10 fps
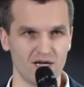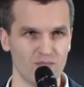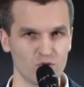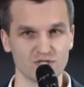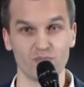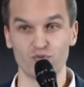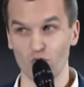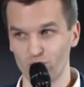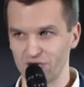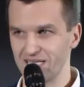most
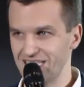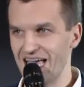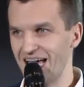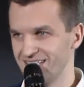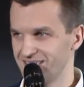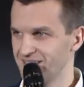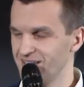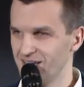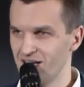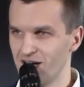appropriate ad
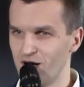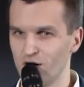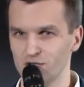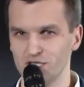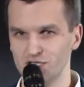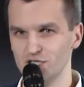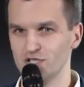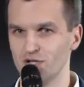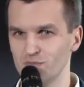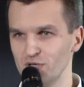on the
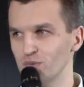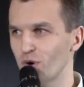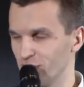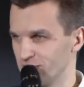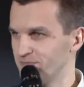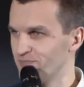digital billboard.